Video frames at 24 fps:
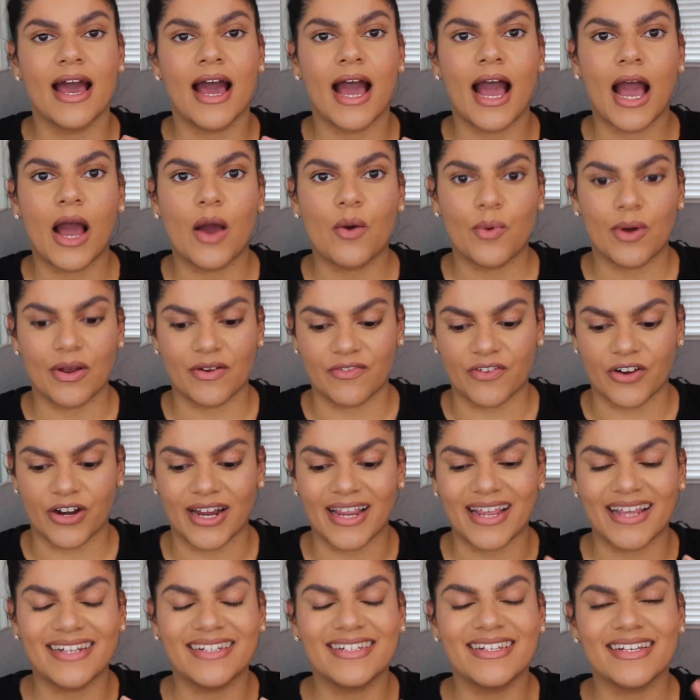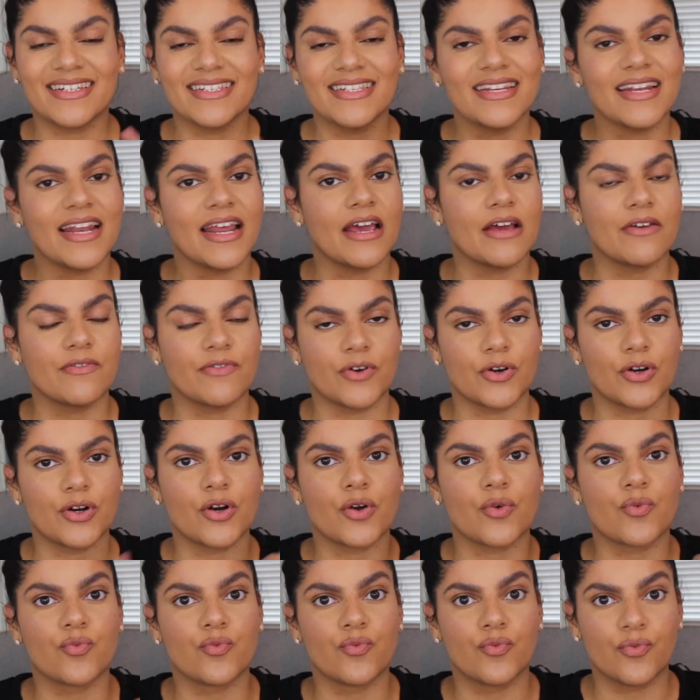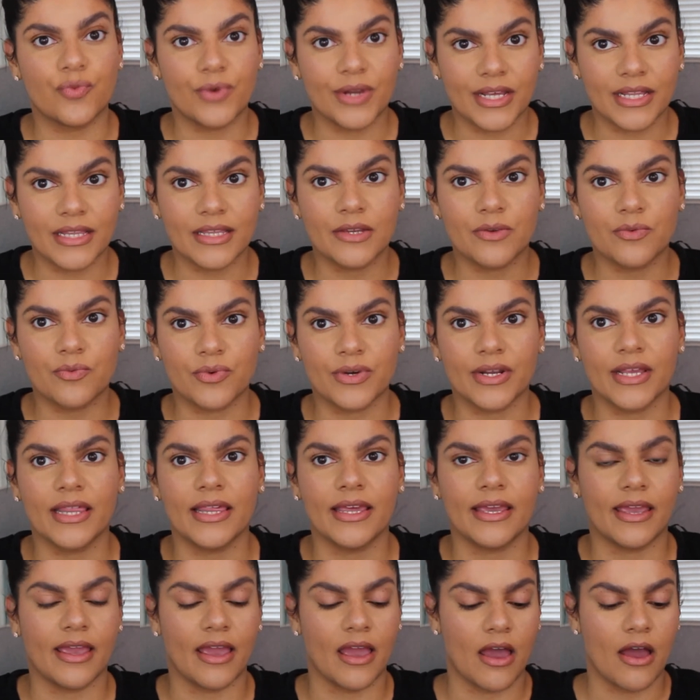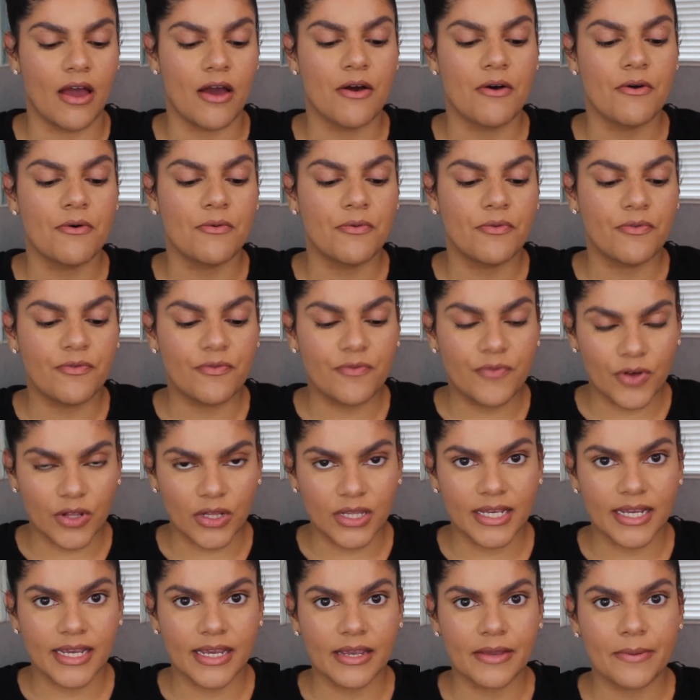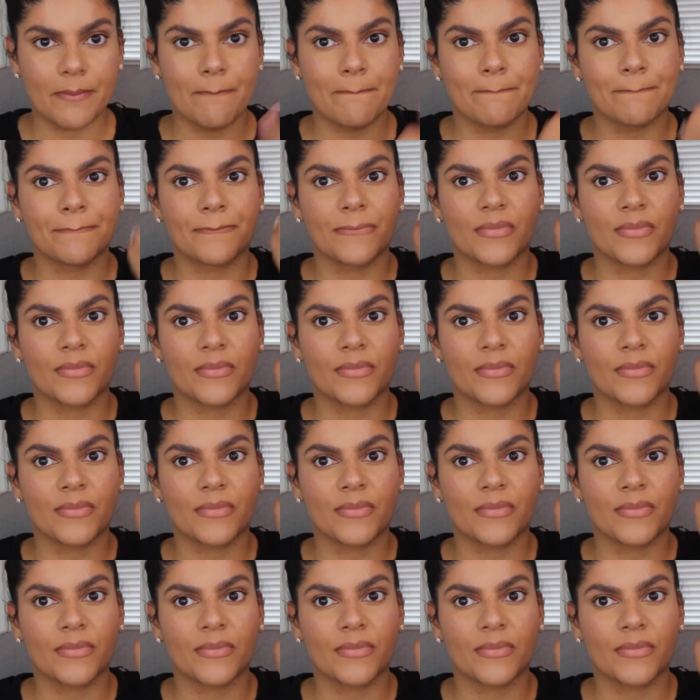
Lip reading: However, it doesn't ever really fully